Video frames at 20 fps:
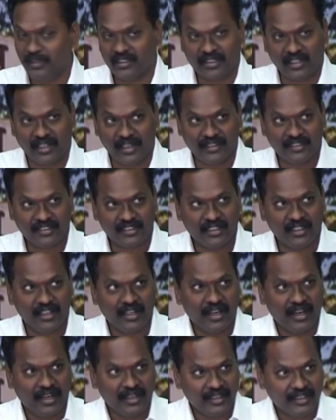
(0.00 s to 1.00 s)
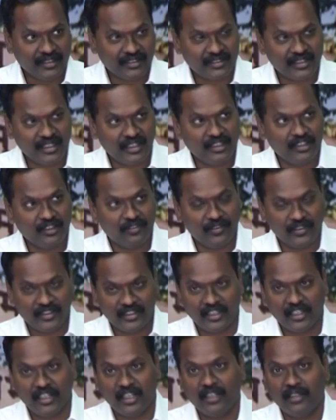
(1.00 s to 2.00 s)
the scratch understand the
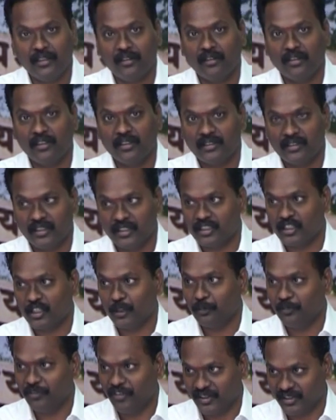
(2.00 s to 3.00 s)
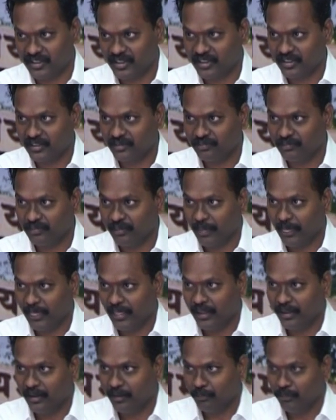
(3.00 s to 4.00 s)
physical system first.
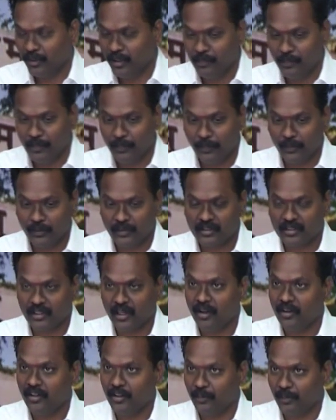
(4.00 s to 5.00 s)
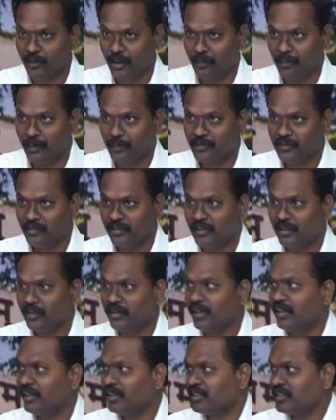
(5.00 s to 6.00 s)
Many people solve the problems
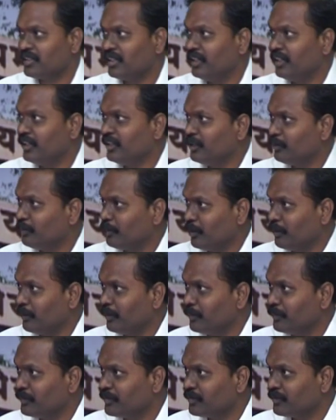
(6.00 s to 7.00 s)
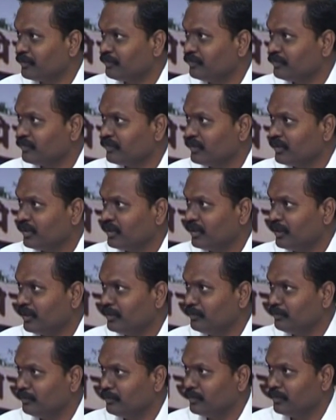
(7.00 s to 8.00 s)
without understanding the problems.
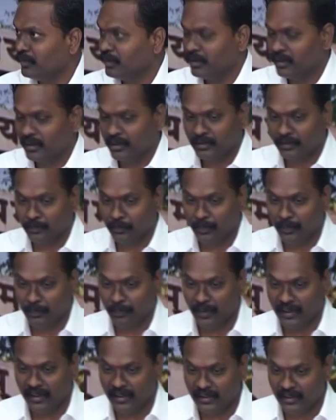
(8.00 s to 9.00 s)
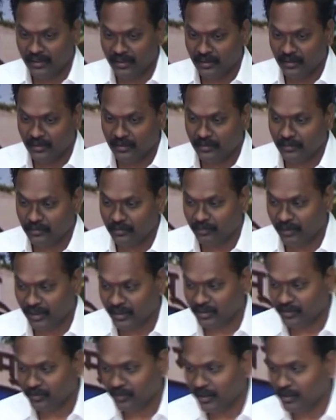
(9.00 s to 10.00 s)
Right? So many
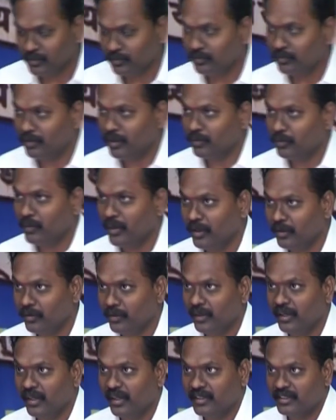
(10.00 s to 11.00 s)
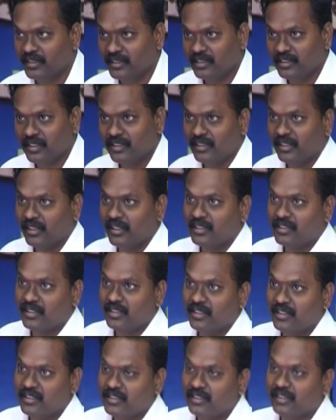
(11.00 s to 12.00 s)
works what we are doing as research and
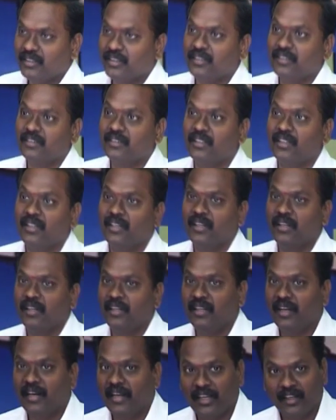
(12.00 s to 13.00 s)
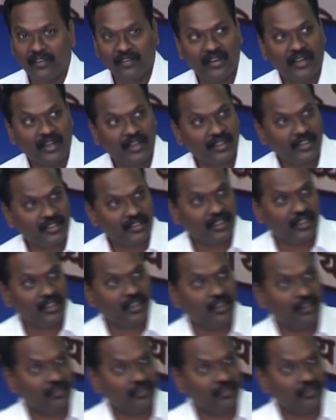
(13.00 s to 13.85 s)
consultancy is inadequate understanding